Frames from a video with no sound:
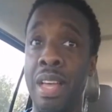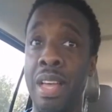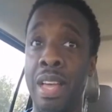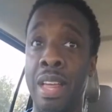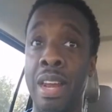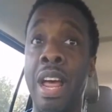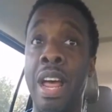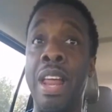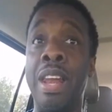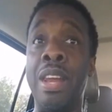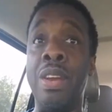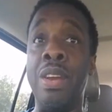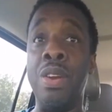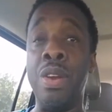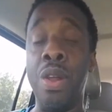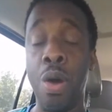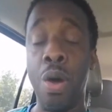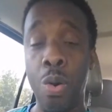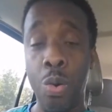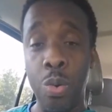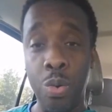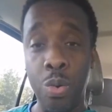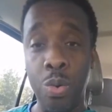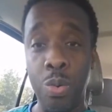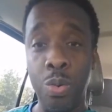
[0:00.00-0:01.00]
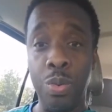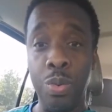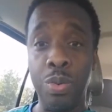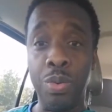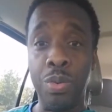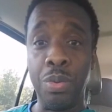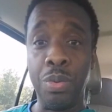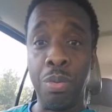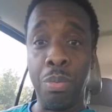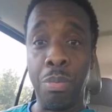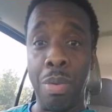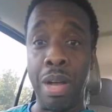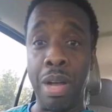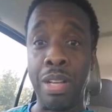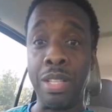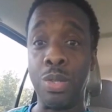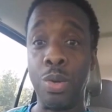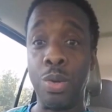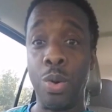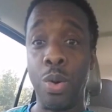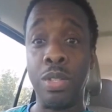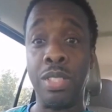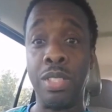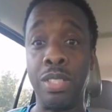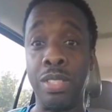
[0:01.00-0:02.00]
And I know my
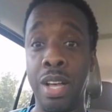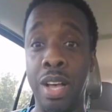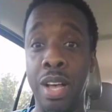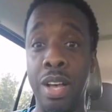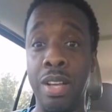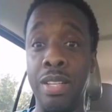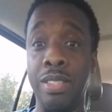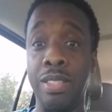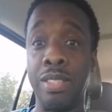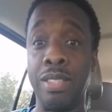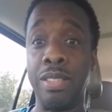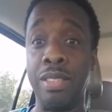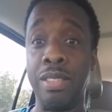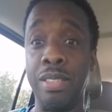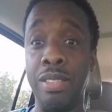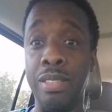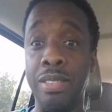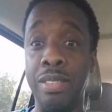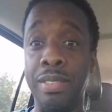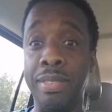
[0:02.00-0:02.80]
source is honest.